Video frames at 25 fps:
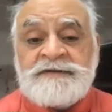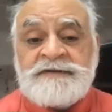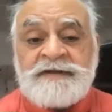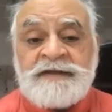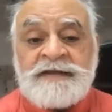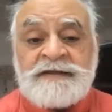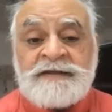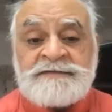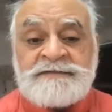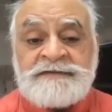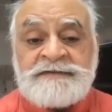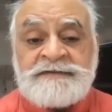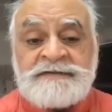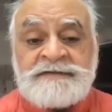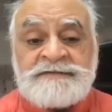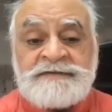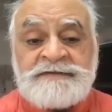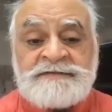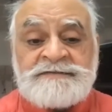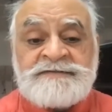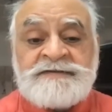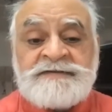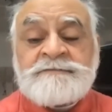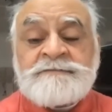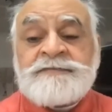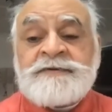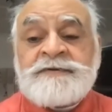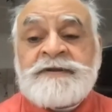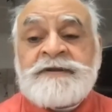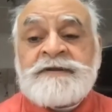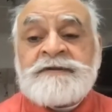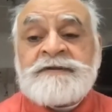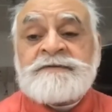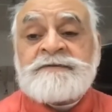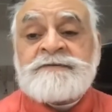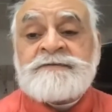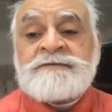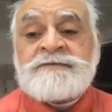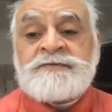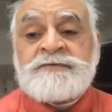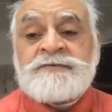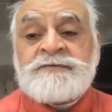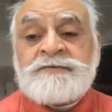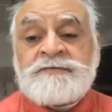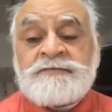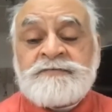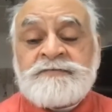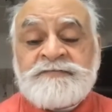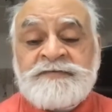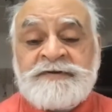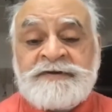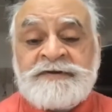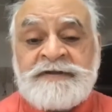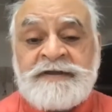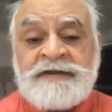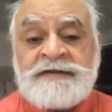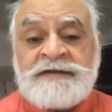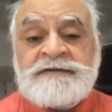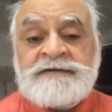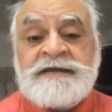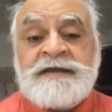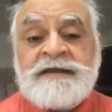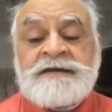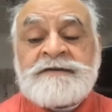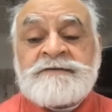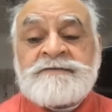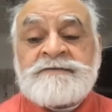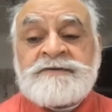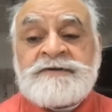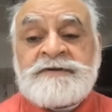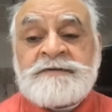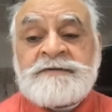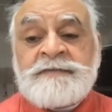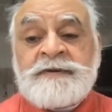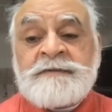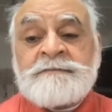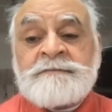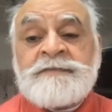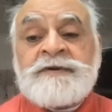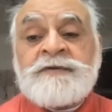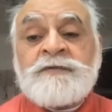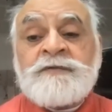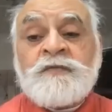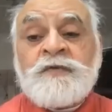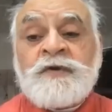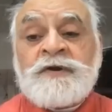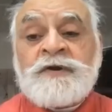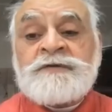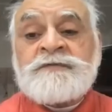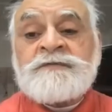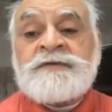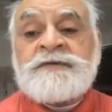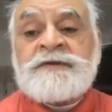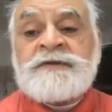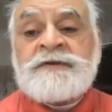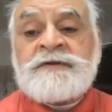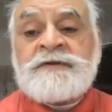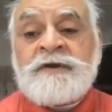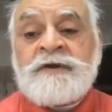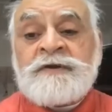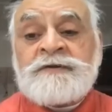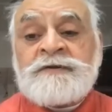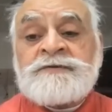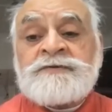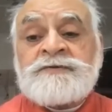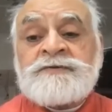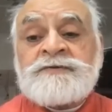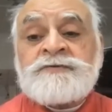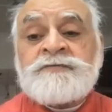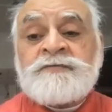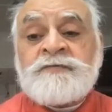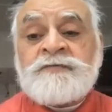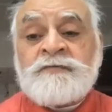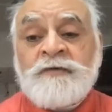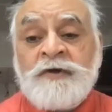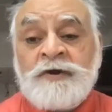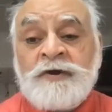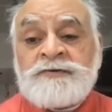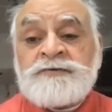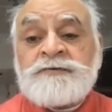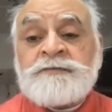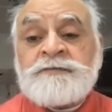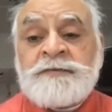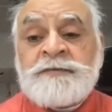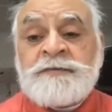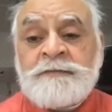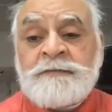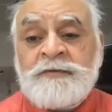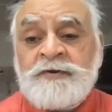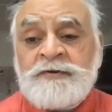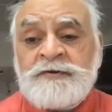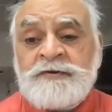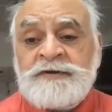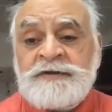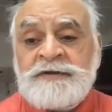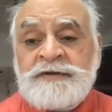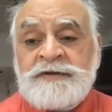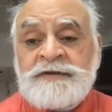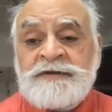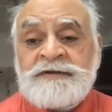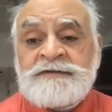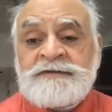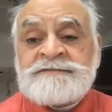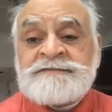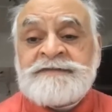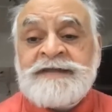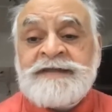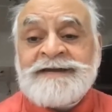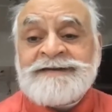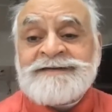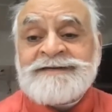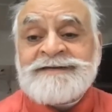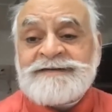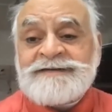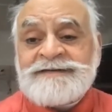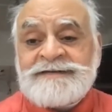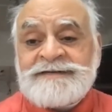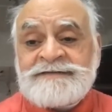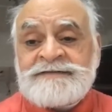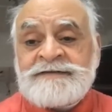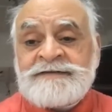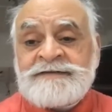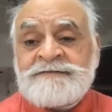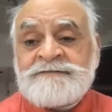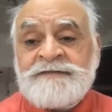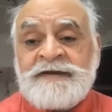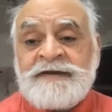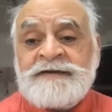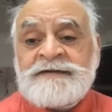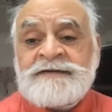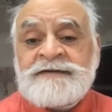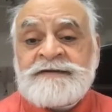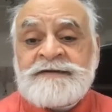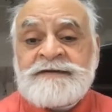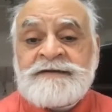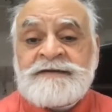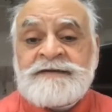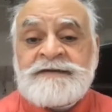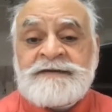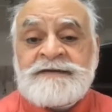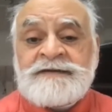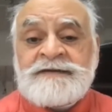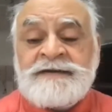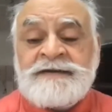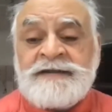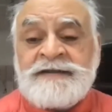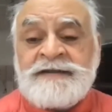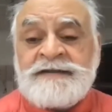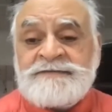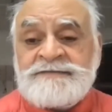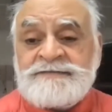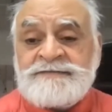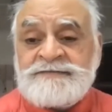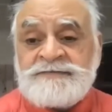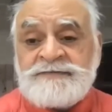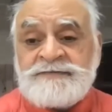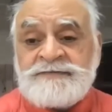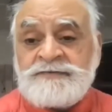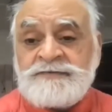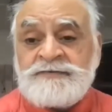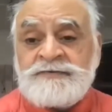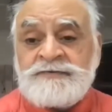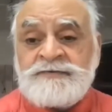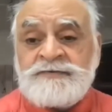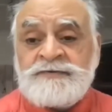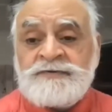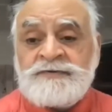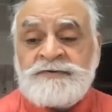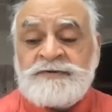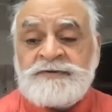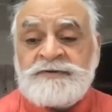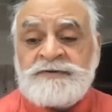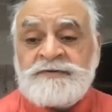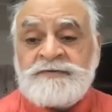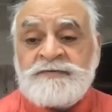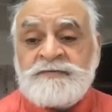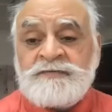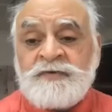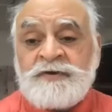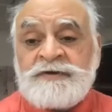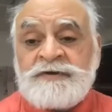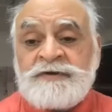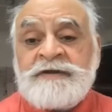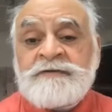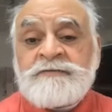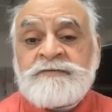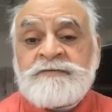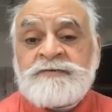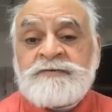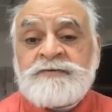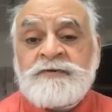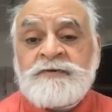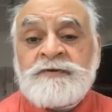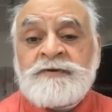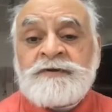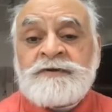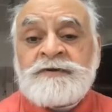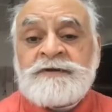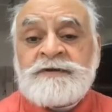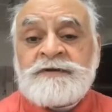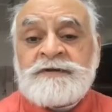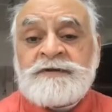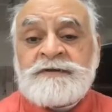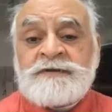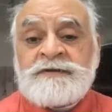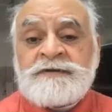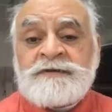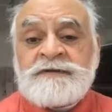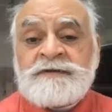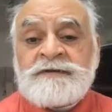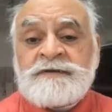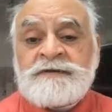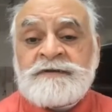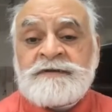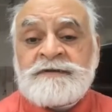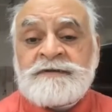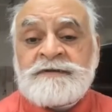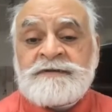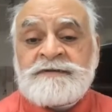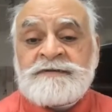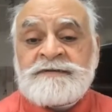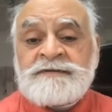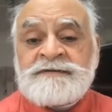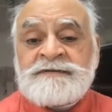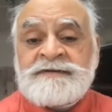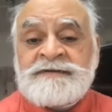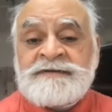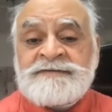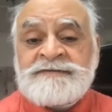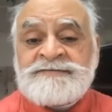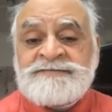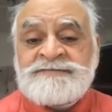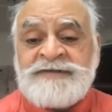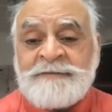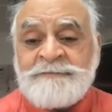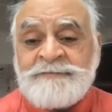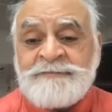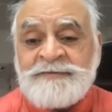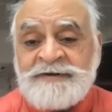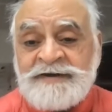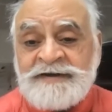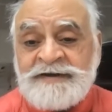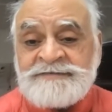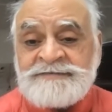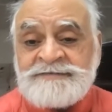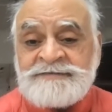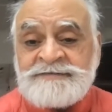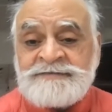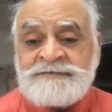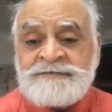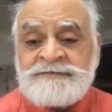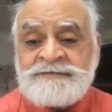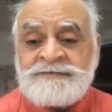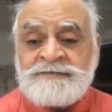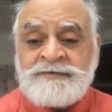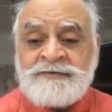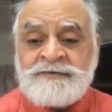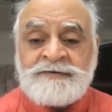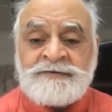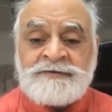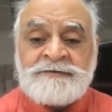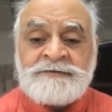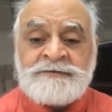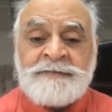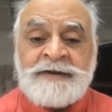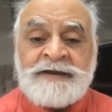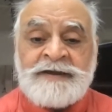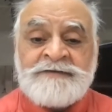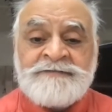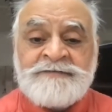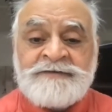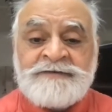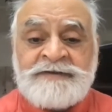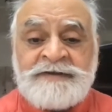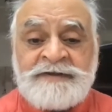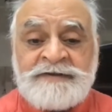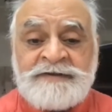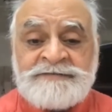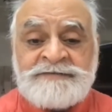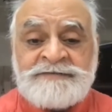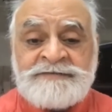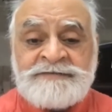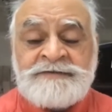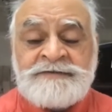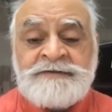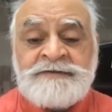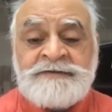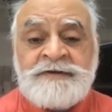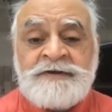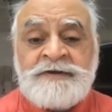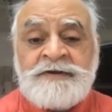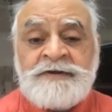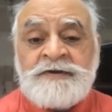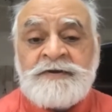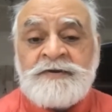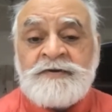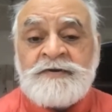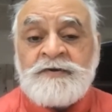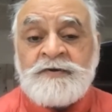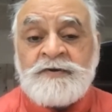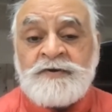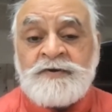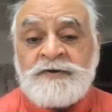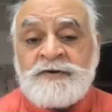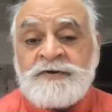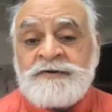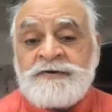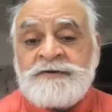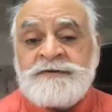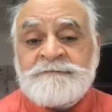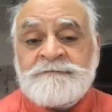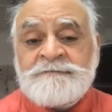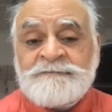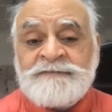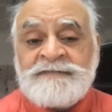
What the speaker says: Is it simply to forget and to remember what we ought to want to promote? That is, in fact, leads to what I would call a separation or bifurcation or